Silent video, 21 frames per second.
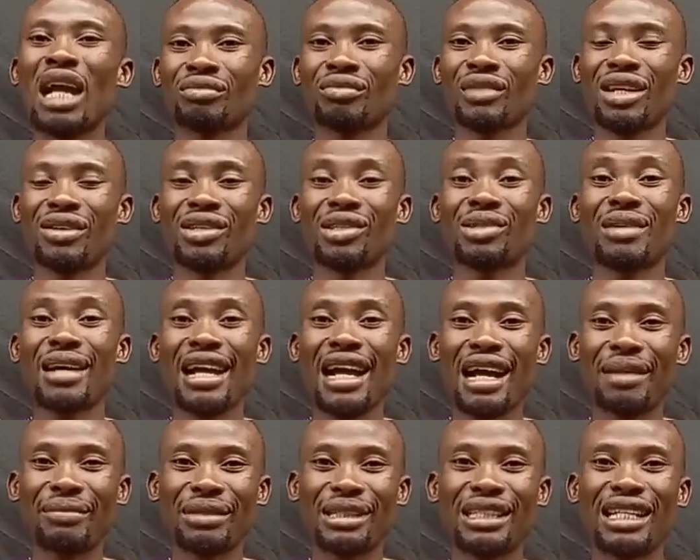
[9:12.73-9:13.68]
That was why
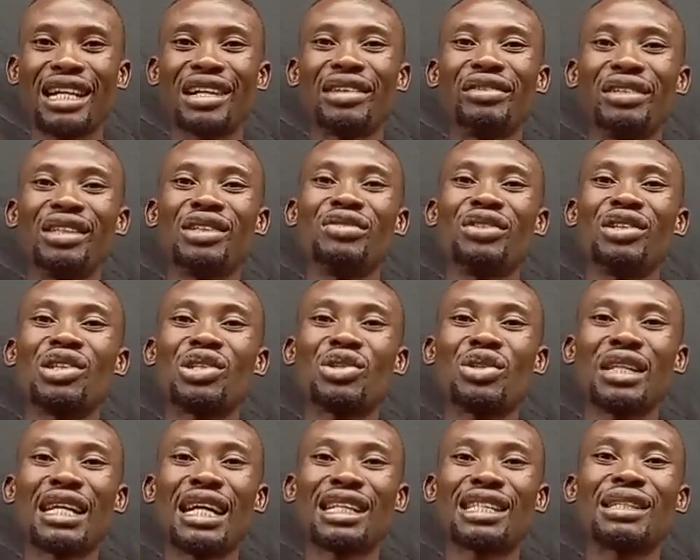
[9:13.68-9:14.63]
I'm sharing this video,
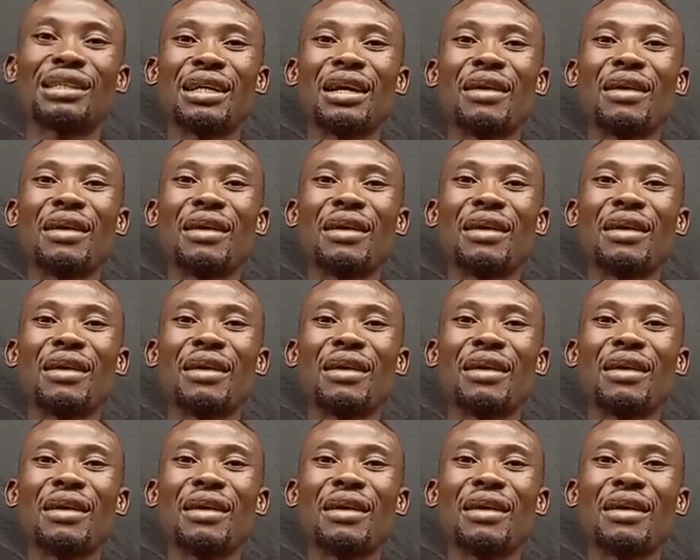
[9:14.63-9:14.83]
so that